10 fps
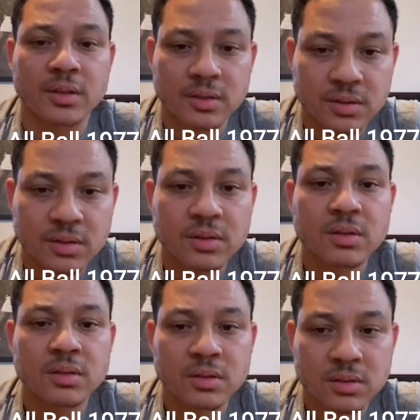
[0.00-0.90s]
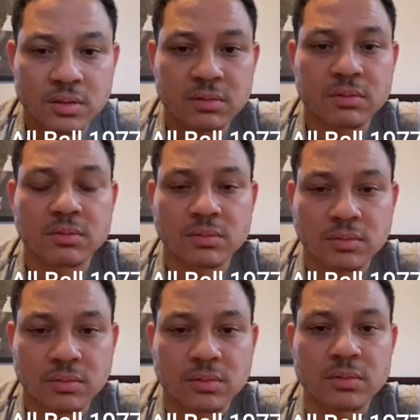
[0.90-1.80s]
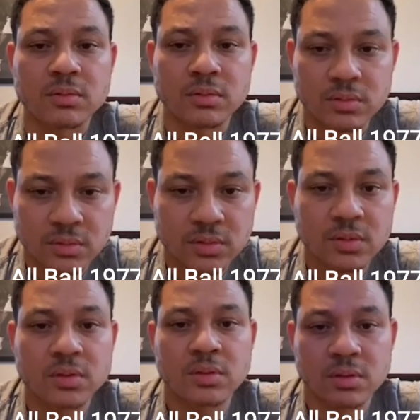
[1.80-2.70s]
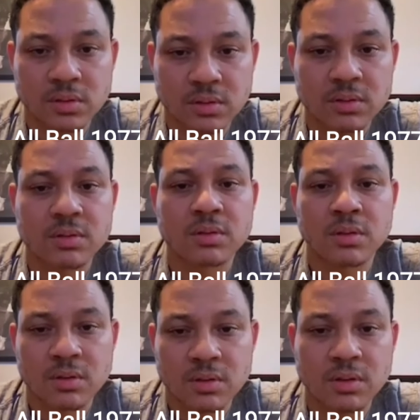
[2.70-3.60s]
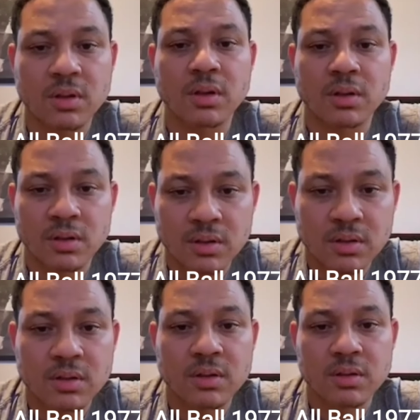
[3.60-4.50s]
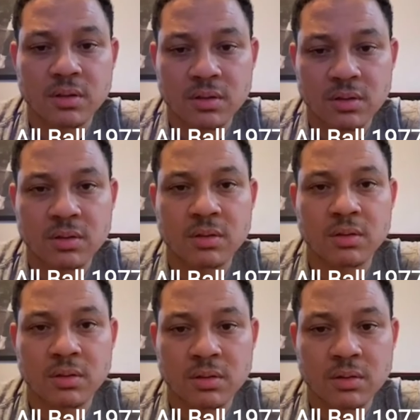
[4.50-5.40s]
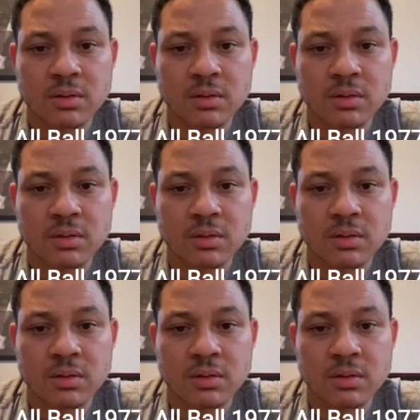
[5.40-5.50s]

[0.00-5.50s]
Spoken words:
The person shown says nothing.